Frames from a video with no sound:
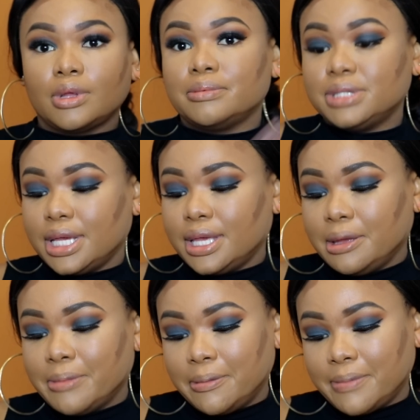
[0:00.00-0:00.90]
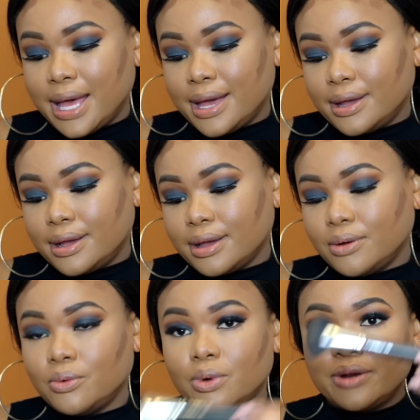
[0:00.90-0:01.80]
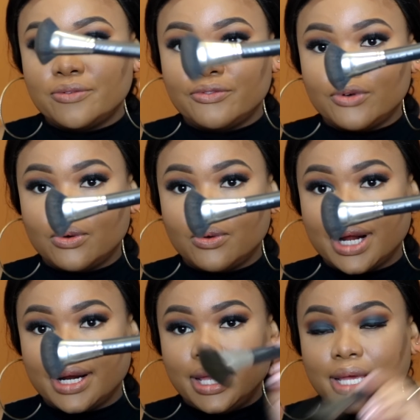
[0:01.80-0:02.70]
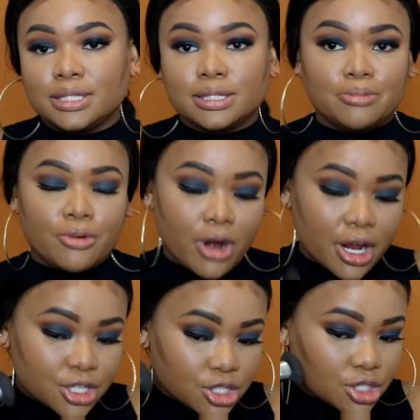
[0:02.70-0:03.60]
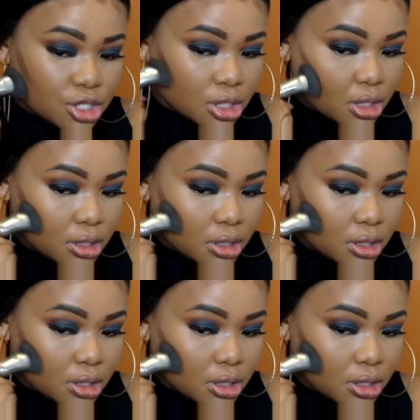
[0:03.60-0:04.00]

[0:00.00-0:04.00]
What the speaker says: I'm taking my MAC 141S brush.